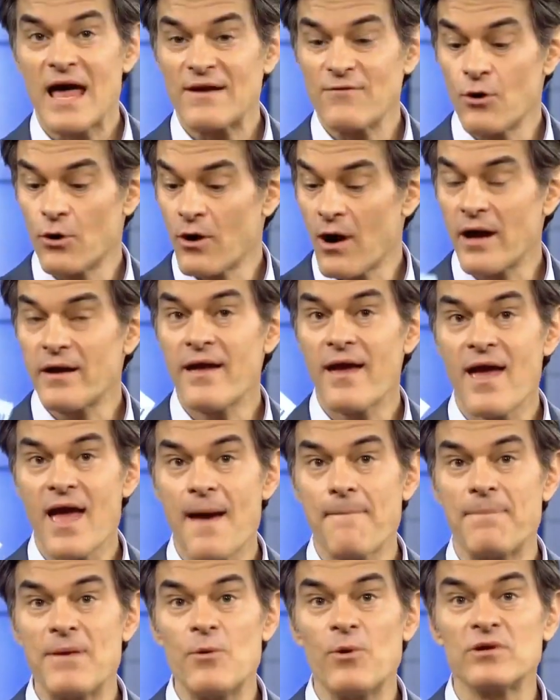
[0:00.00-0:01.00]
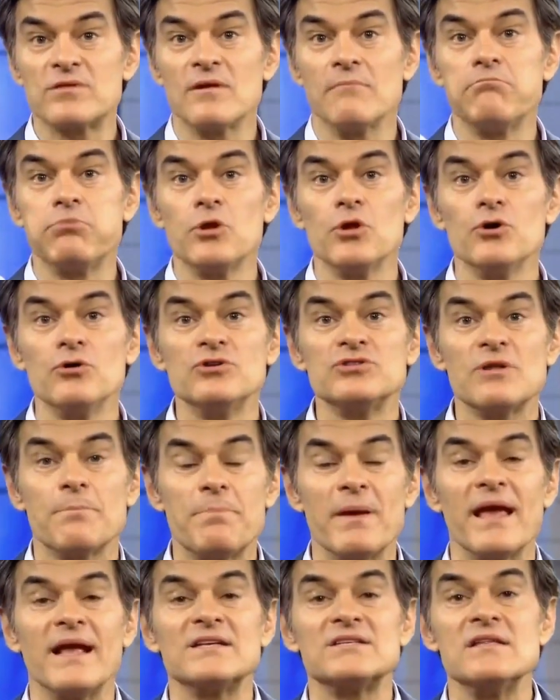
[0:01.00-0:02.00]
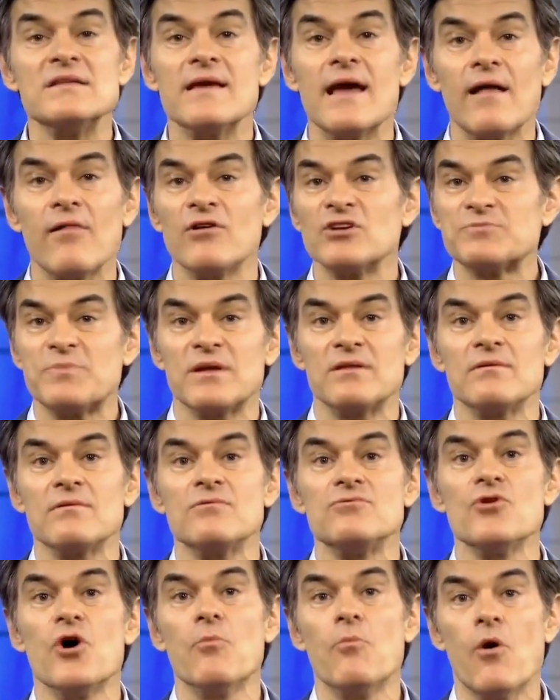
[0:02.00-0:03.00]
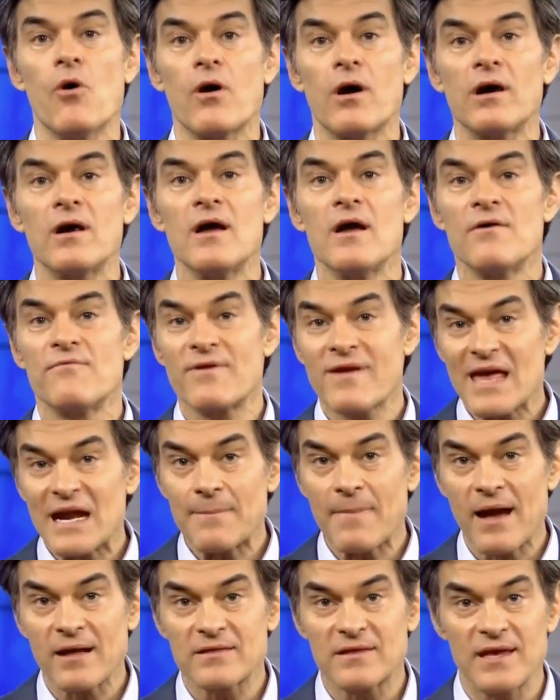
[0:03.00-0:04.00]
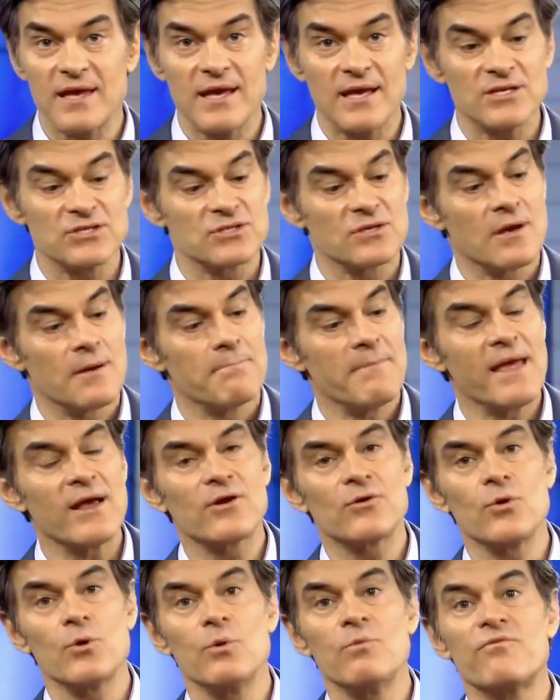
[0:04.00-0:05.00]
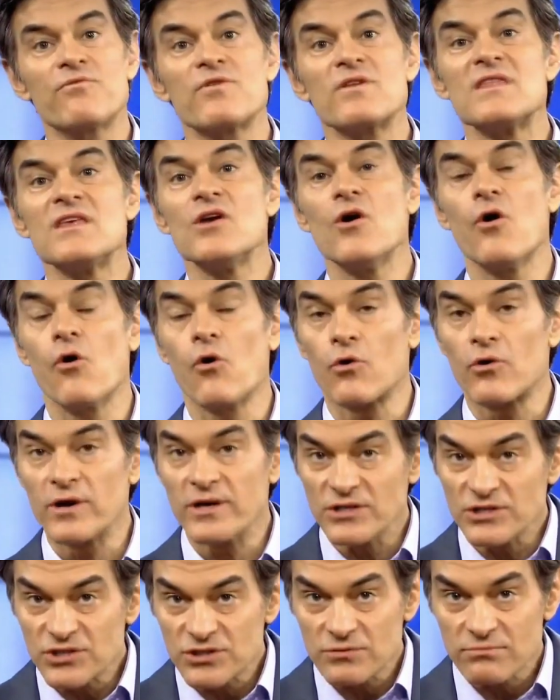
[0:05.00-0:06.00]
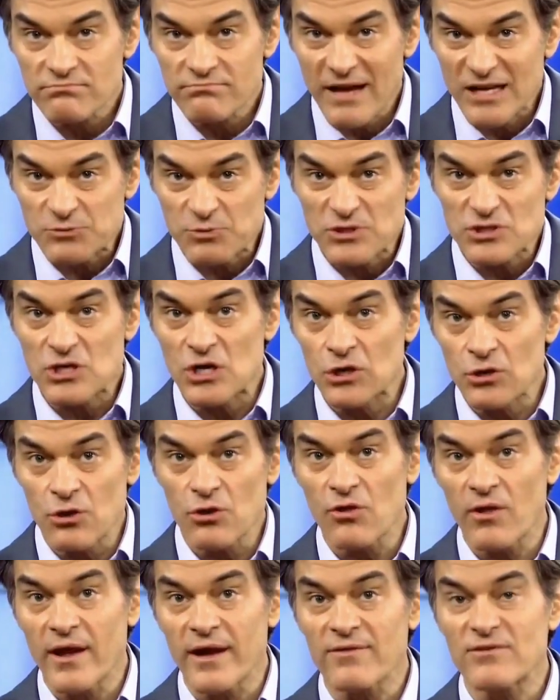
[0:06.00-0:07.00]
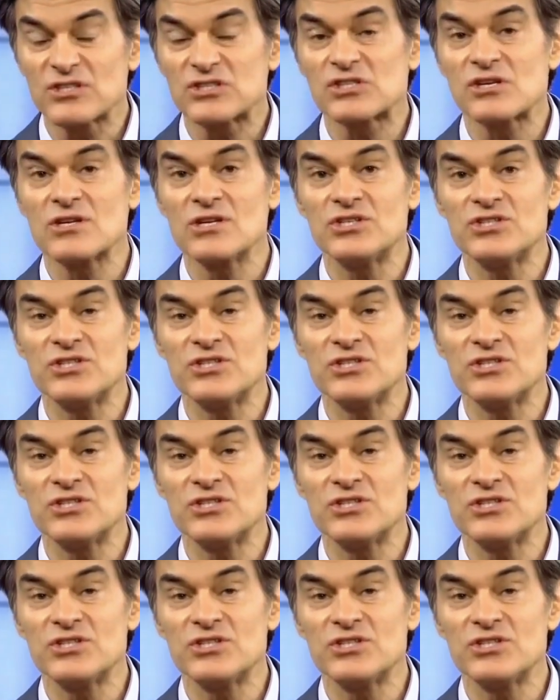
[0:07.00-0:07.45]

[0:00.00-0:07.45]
a lot of you are unhappy with the blues, the pinks, and the yellows, but no more. Forget about these. Make room for the orange. That's what it's going to look like. This is